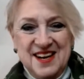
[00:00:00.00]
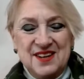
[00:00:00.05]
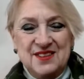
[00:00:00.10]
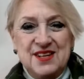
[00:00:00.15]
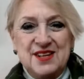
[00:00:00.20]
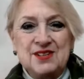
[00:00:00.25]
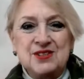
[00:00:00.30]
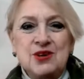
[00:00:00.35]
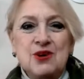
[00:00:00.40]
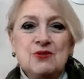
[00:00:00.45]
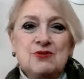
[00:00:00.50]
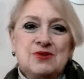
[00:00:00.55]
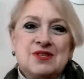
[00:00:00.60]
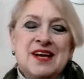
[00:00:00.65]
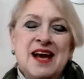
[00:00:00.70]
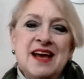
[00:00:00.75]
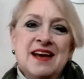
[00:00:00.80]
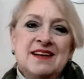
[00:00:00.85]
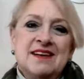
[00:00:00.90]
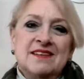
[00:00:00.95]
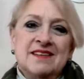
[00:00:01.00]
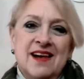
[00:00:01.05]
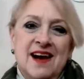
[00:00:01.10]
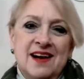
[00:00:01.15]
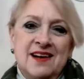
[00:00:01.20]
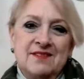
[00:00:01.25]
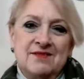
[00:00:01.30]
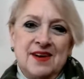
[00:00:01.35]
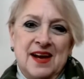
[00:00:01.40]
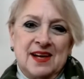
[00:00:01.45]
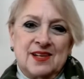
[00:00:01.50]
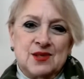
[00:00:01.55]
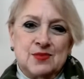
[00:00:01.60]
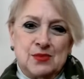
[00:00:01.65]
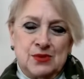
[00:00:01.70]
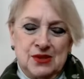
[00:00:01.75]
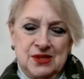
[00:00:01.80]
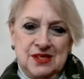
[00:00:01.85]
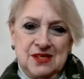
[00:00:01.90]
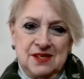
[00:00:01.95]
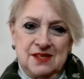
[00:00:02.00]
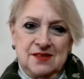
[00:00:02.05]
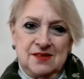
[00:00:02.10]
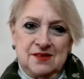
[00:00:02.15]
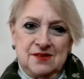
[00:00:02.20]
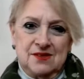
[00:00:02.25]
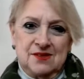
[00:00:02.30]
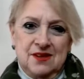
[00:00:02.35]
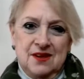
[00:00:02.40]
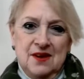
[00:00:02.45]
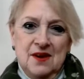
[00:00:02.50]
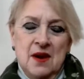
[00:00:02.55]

that don't take a lot of expertise.